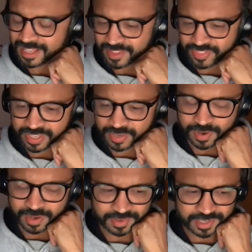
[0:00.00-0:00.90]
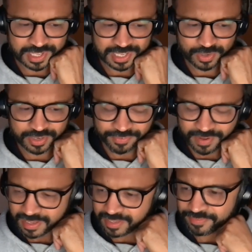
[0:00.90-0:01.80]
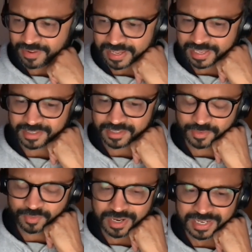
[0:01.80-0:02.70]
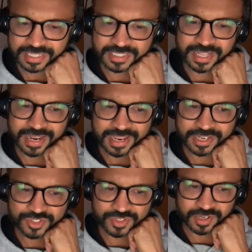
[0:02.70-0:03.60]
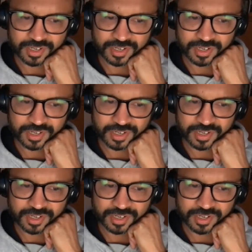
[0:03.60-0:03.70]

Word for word: I think, well, if I, if I, when I get to that age,